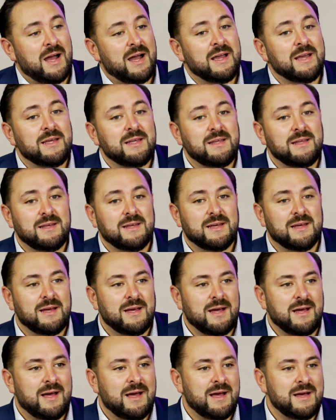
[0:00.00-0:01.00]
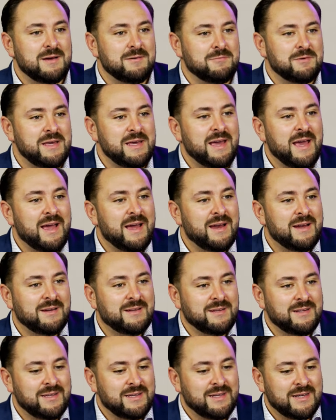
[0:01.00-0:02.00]
I, we had
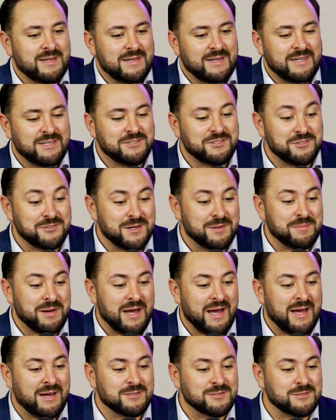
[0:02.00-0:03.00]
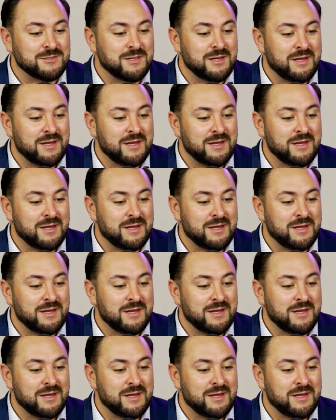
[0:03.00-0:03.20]
a uh, issue at my house.